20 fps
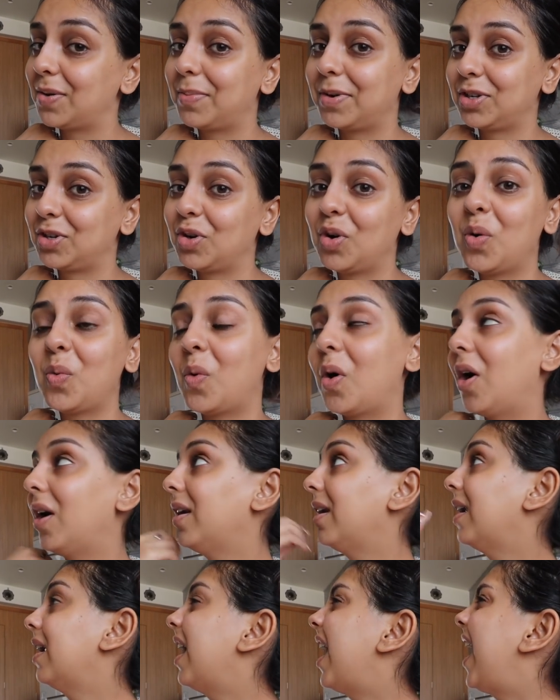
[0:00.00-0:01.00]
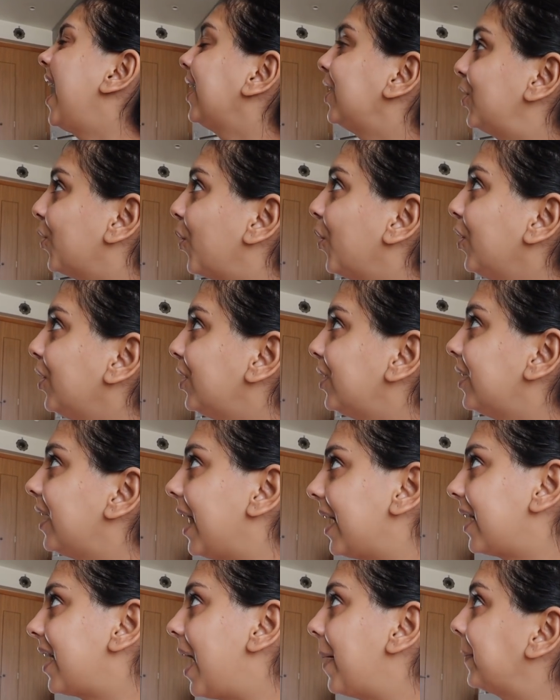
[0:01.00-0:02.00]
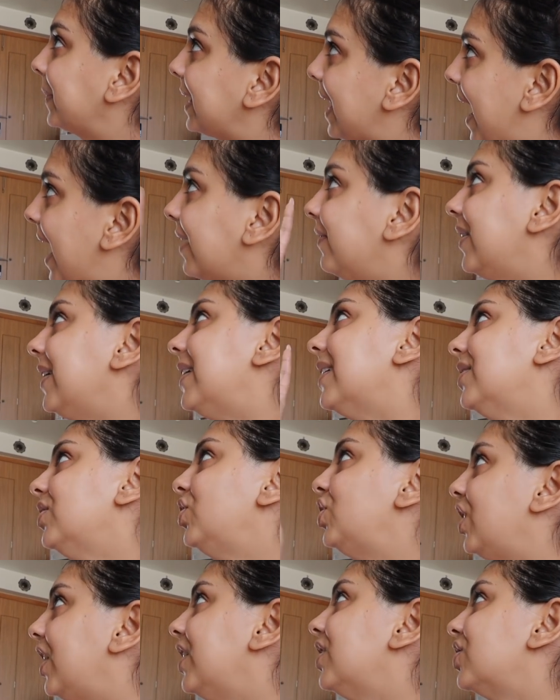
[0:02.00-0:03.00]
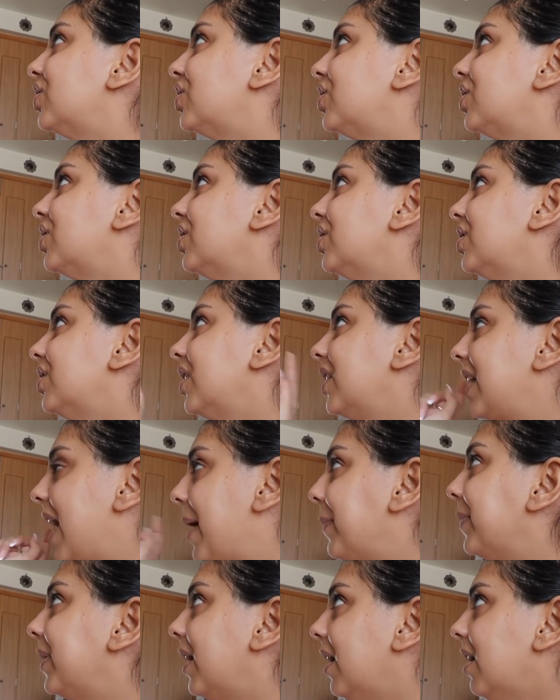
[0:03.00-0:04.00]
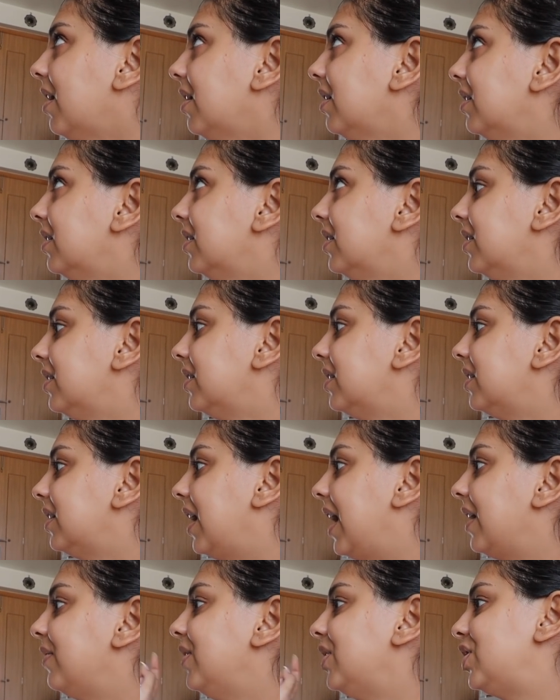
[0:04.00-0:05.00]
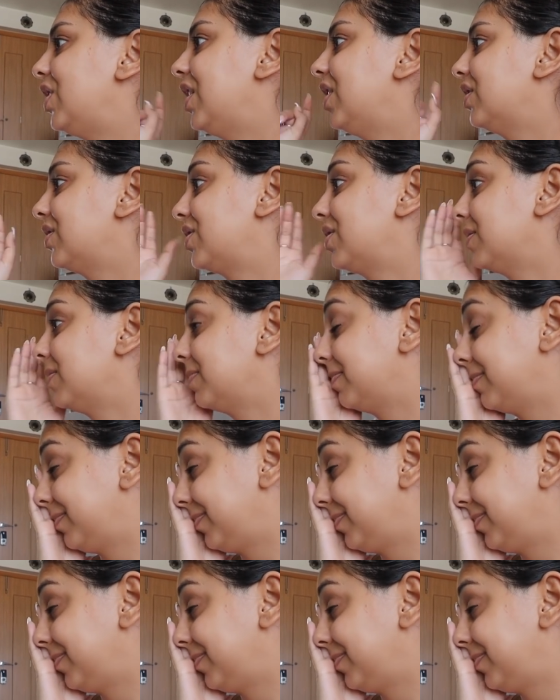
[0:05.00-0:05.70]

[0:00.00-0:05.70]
But you know what? I'm glad we didn't change the camera. Mm. And we changed the...